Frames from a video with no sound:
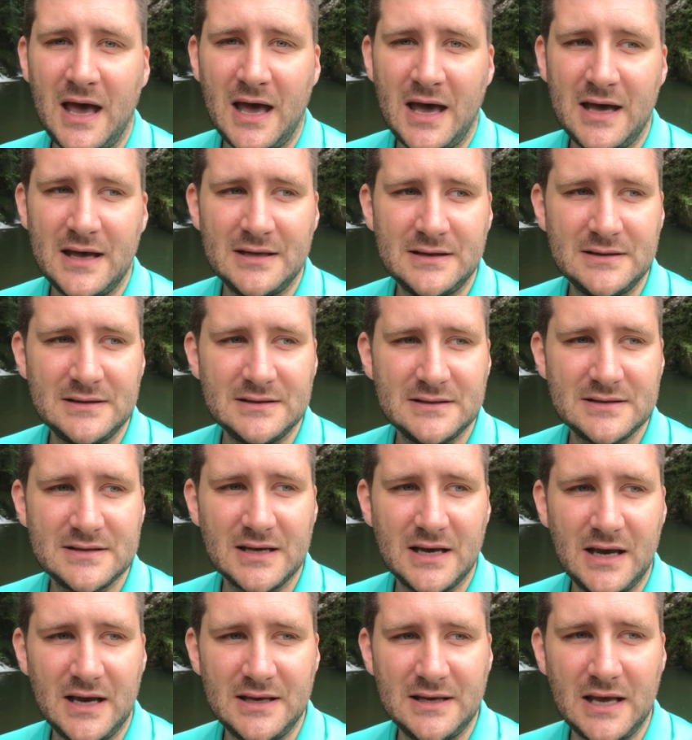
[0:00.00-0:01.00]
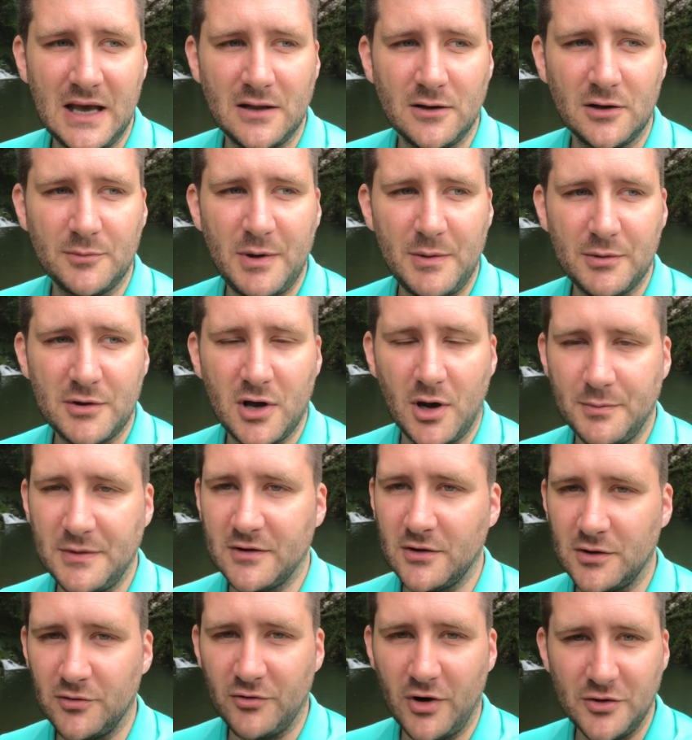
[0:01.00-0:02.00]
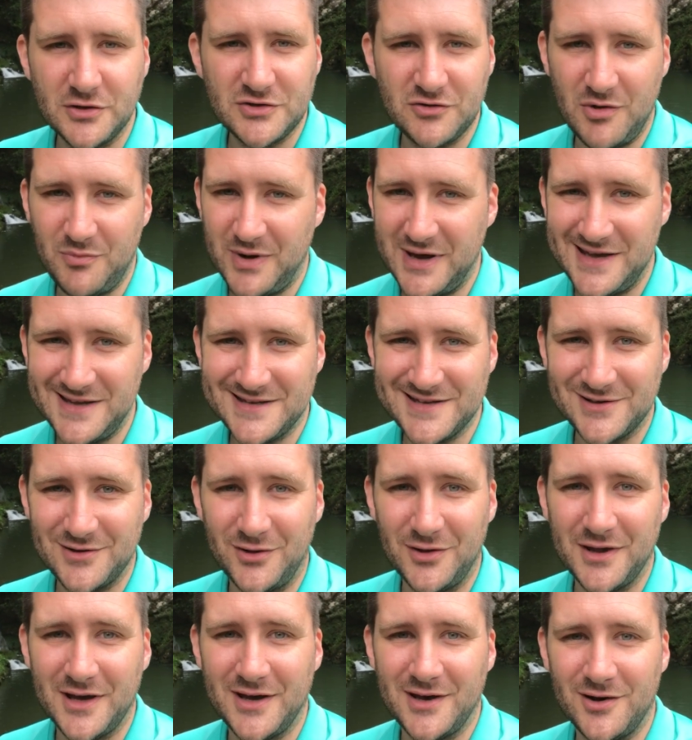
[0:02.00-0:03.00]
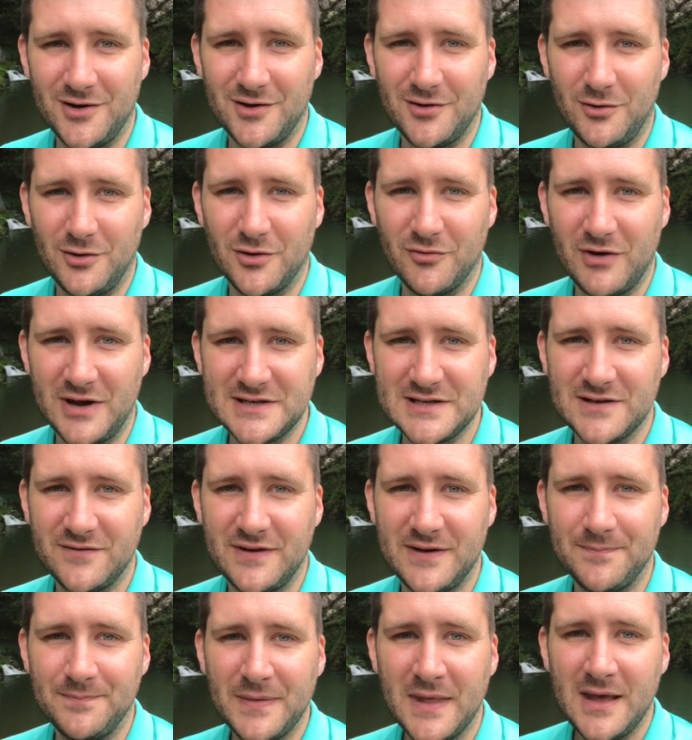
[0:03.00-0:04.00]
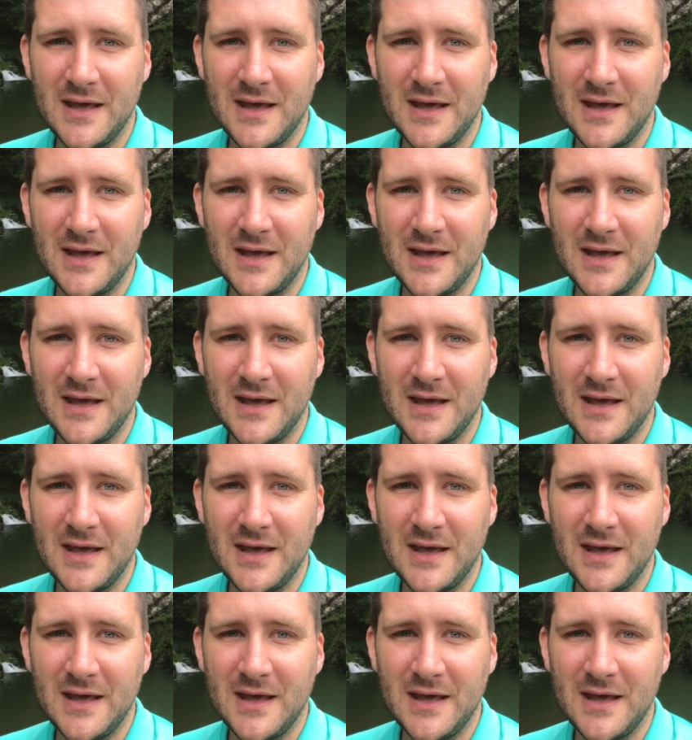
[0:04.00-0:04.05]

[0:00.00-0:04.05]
and yeah, a lot of people come, they've got the rosary beads and all the rest of it,